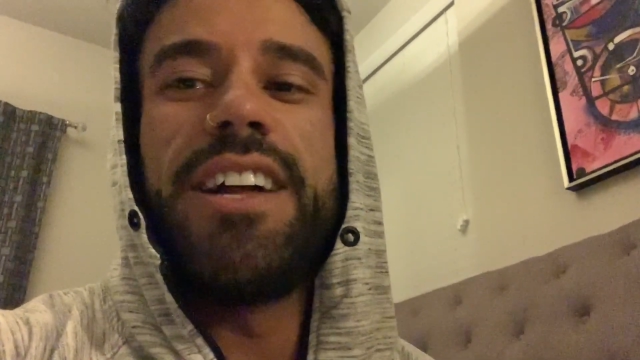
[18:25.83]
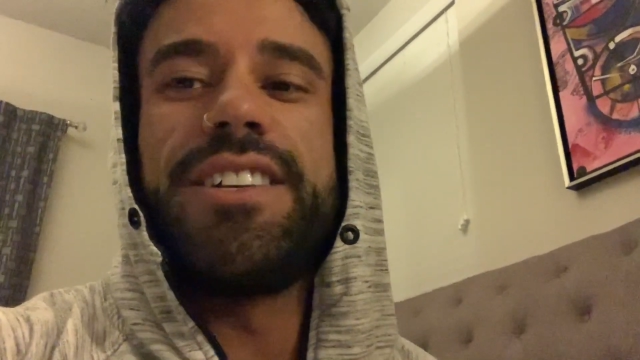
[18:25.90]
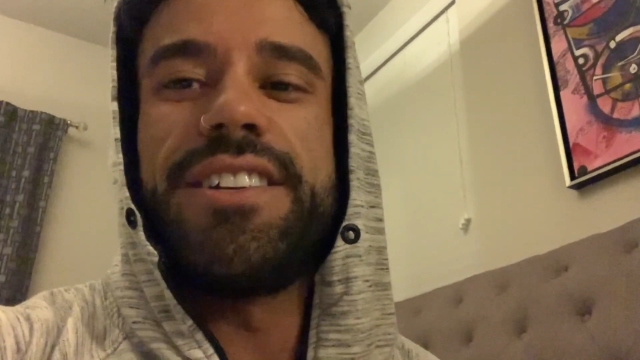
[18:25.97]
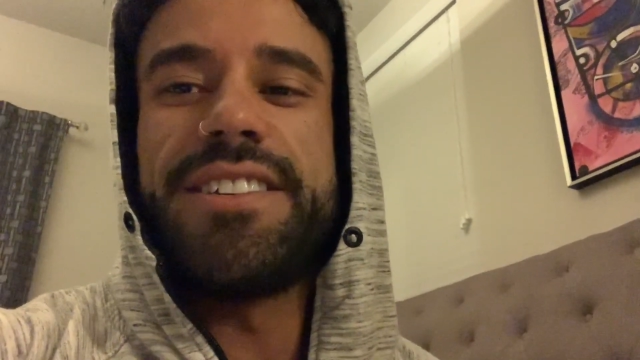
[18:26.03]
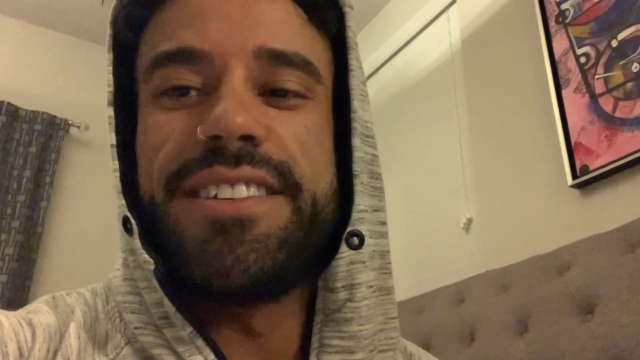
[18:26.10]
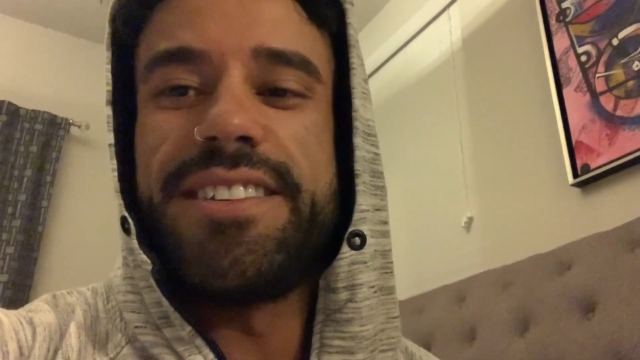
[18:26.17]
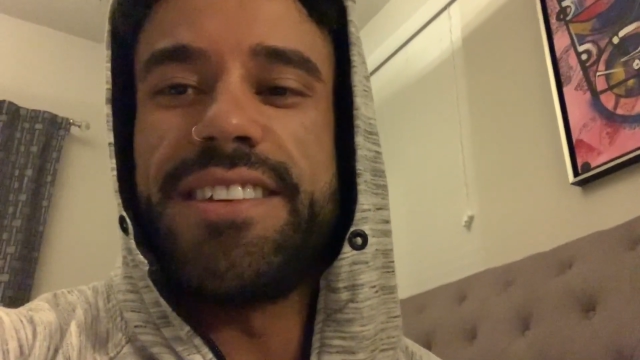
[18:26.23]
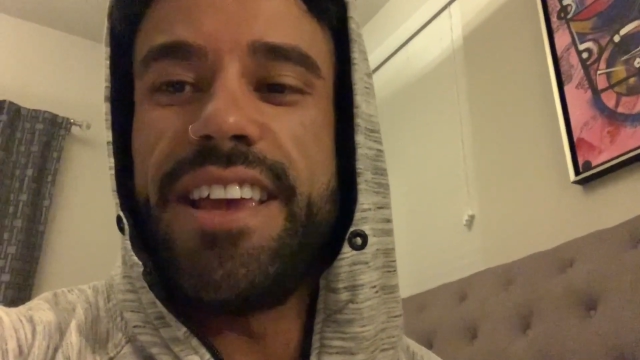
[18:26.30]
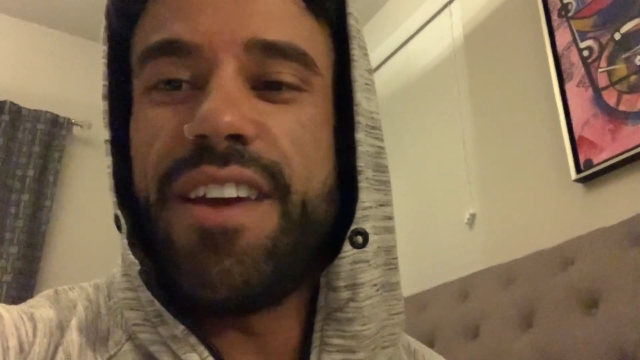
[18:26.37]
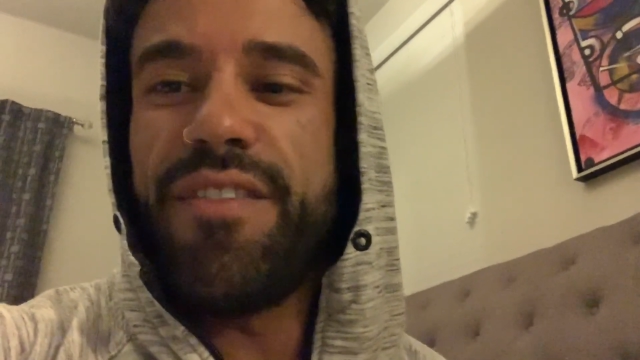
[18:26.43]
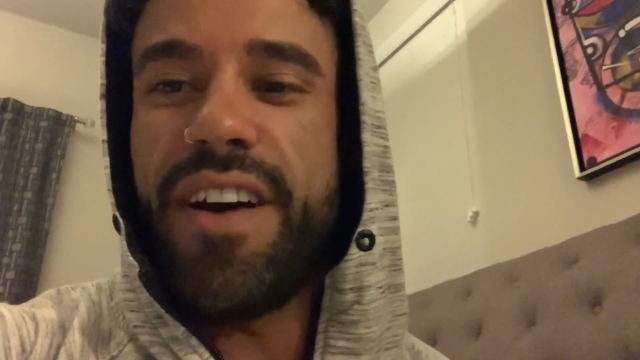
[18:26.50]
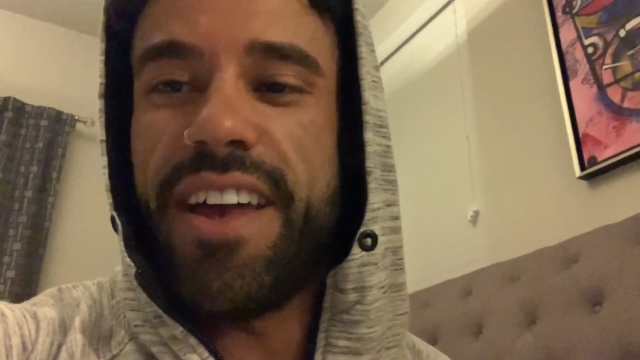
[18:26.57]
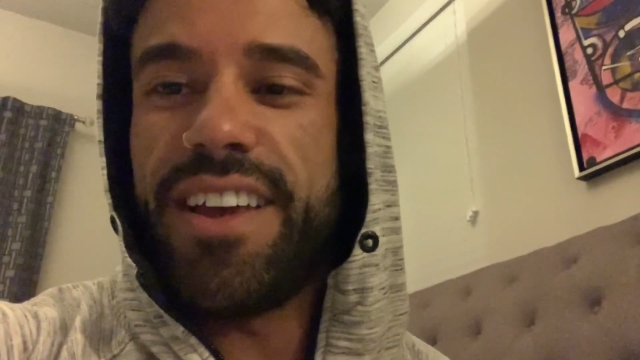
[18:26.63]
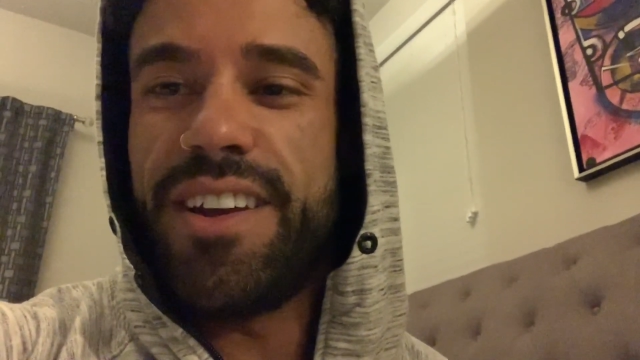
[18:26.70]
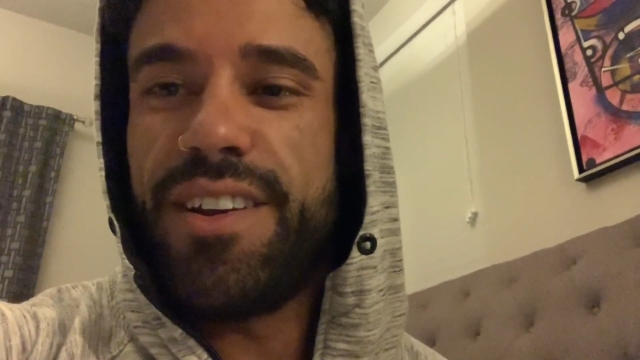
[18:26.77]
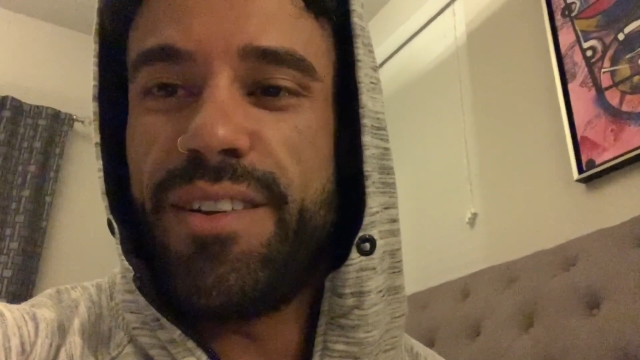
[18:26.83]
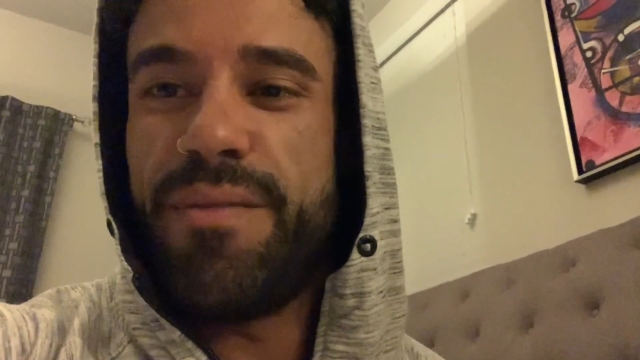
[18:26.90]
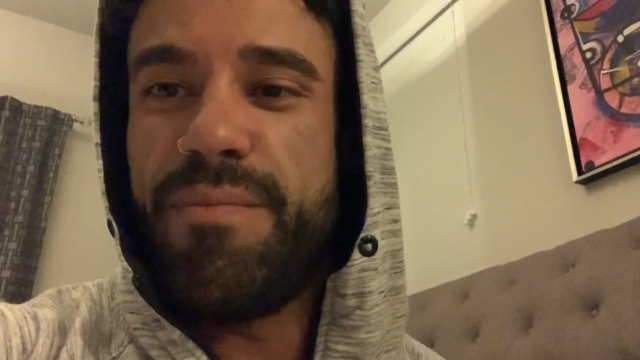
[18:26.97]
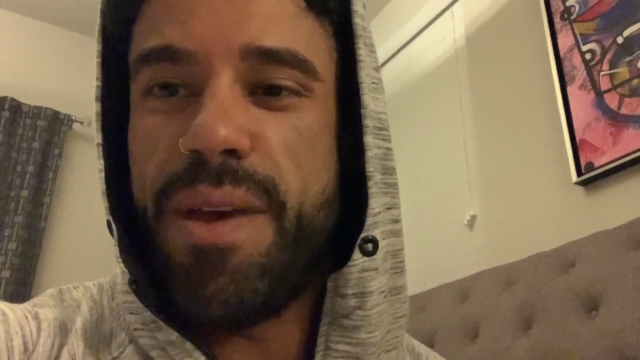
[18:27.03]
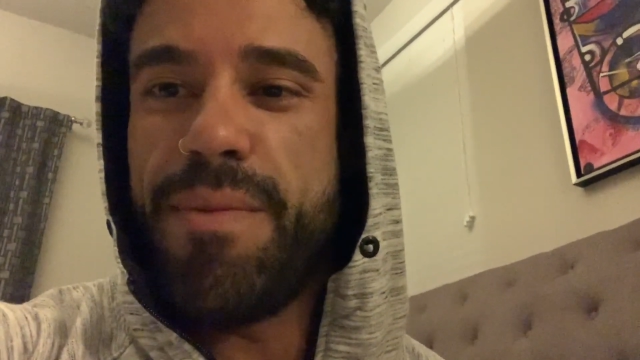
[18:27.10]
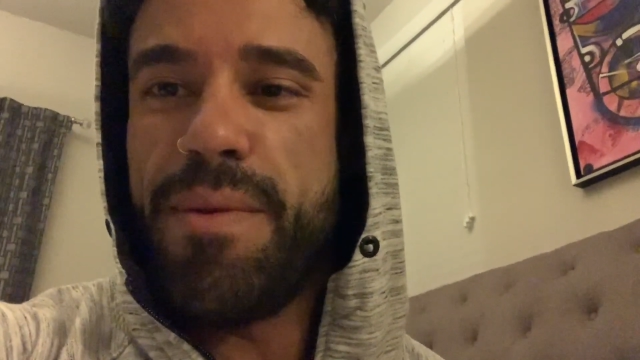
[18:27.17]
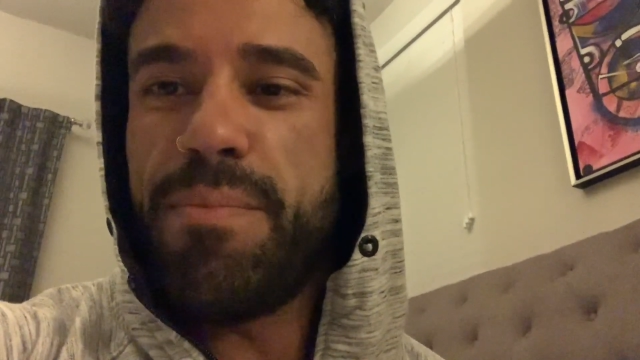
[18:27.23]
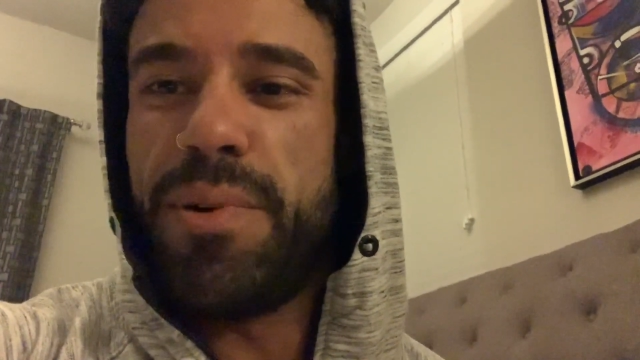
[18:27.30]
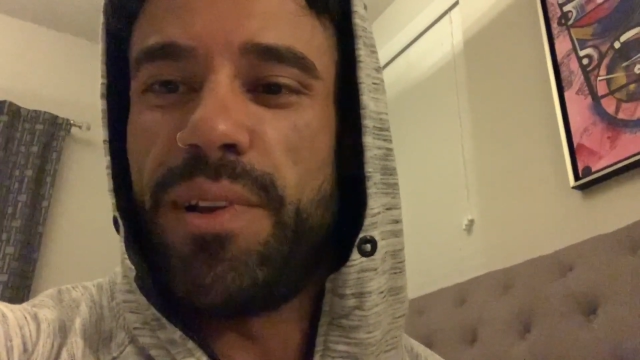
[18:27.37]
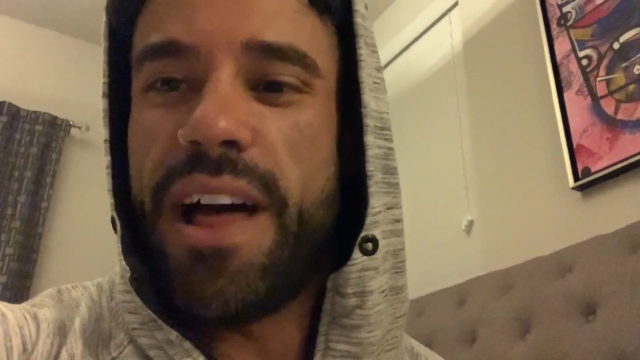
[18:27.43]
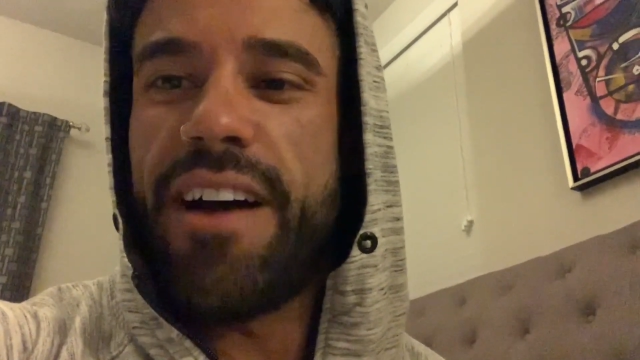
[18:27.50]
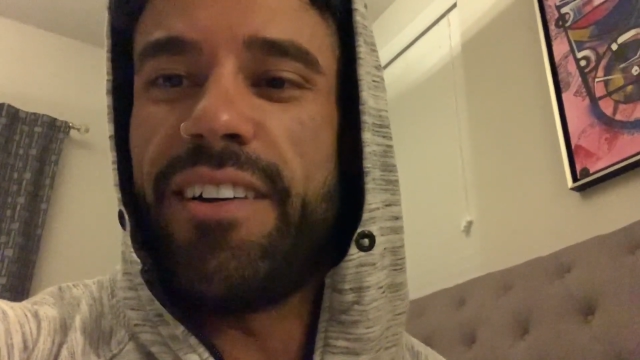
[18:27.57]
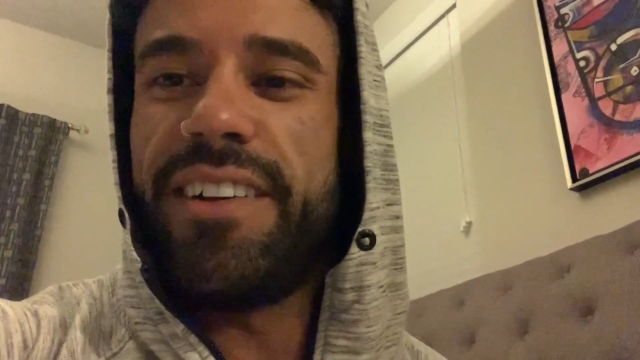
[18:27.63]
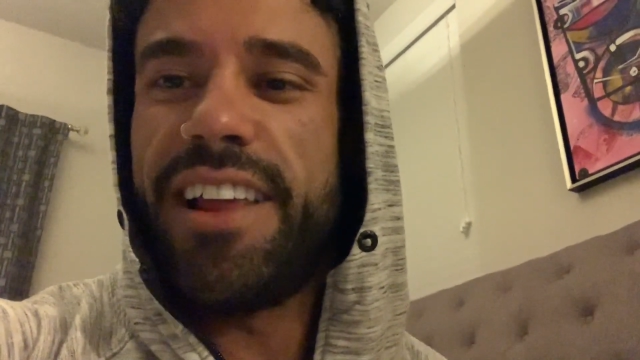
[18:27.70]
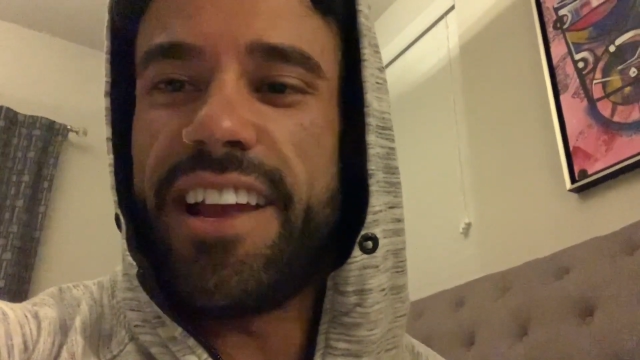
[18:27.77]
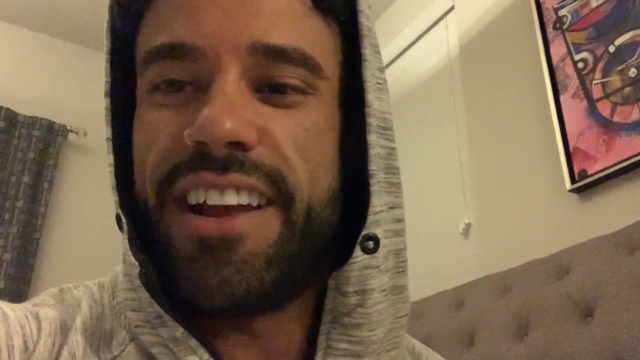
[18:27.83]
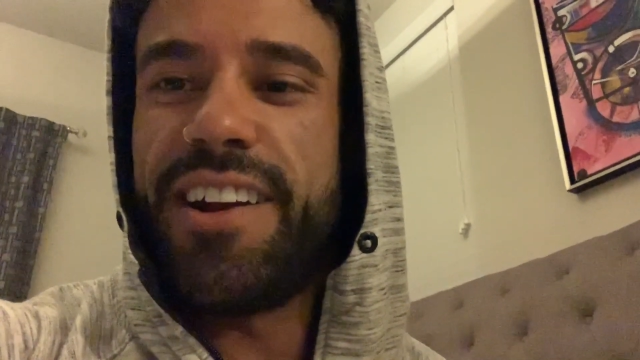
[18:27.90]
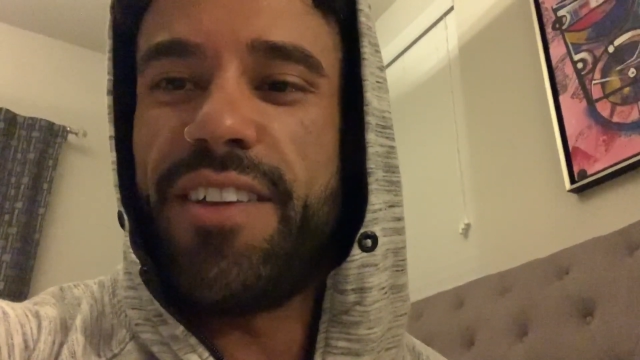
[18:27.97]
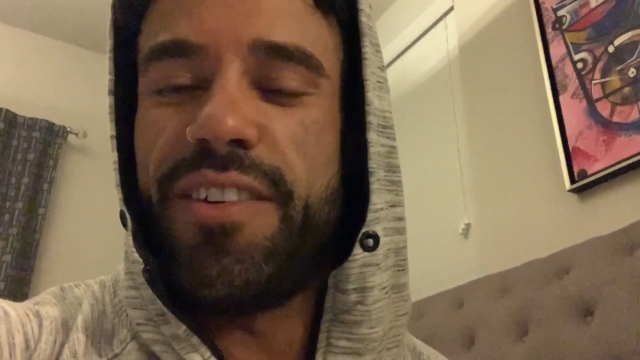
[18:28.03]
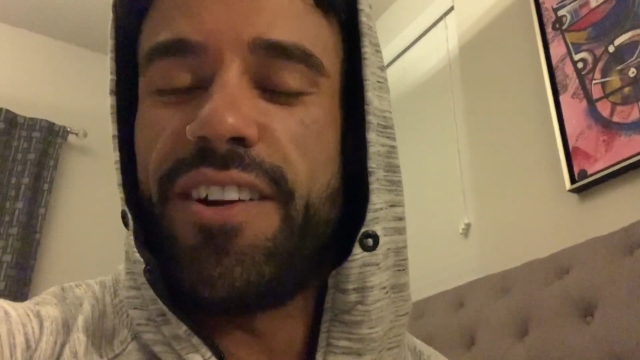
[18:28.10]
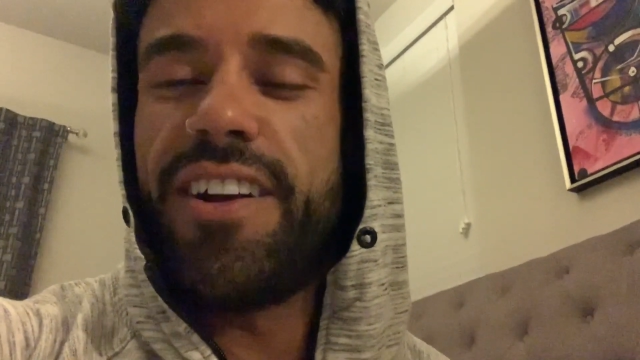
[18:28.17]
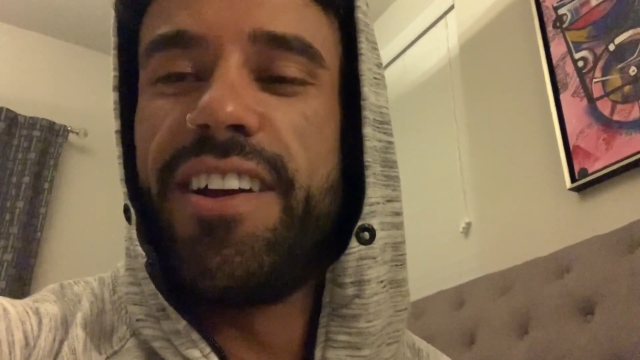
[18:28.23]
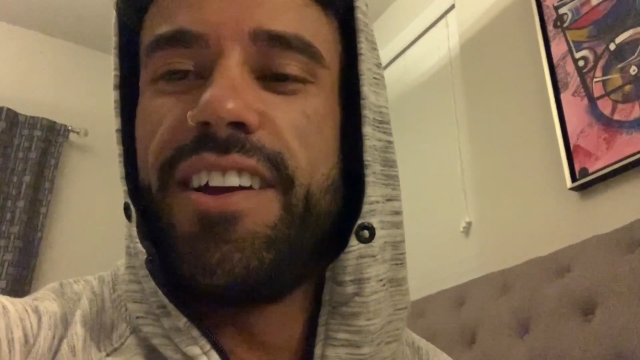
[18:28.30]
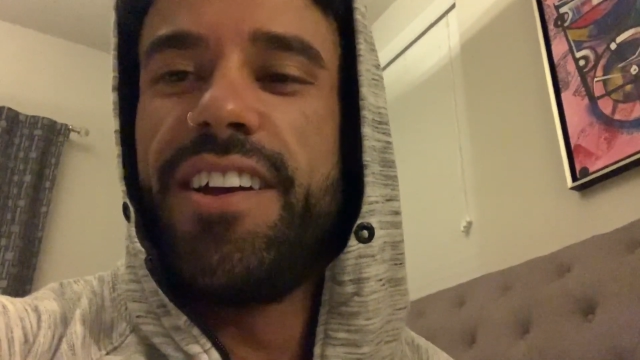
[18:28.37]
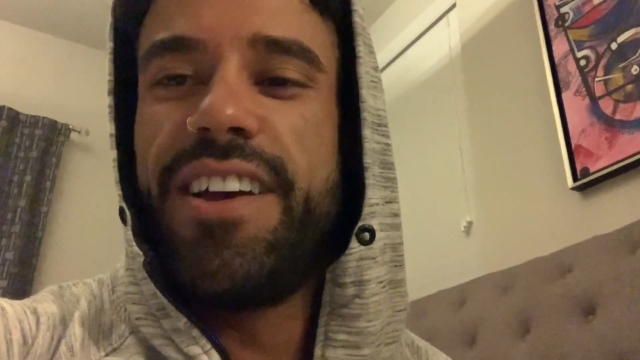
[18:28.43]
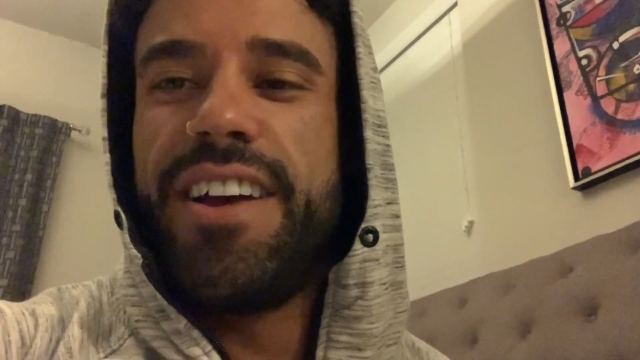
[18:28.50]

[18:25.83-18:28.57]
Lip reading: just to see if I can maybe pull out like another